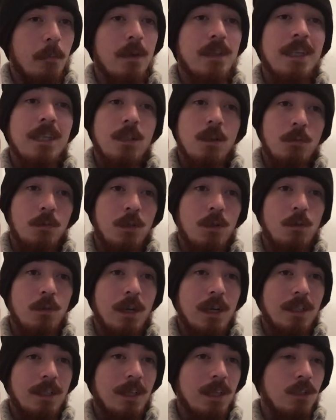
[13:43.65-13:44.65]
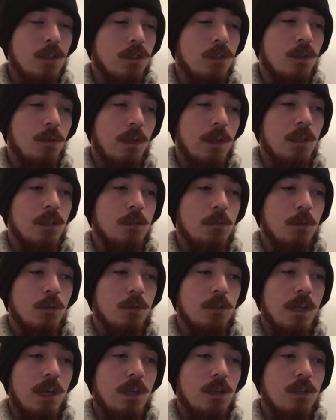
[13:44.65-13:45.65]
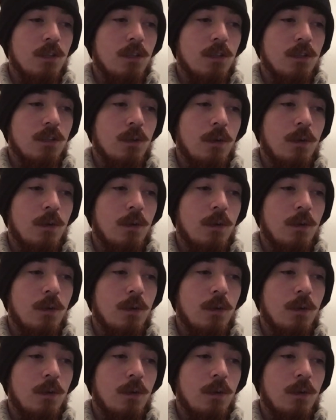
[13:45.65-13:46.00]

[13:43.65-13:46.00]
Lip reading: But they don't do that, they just do it in small sections,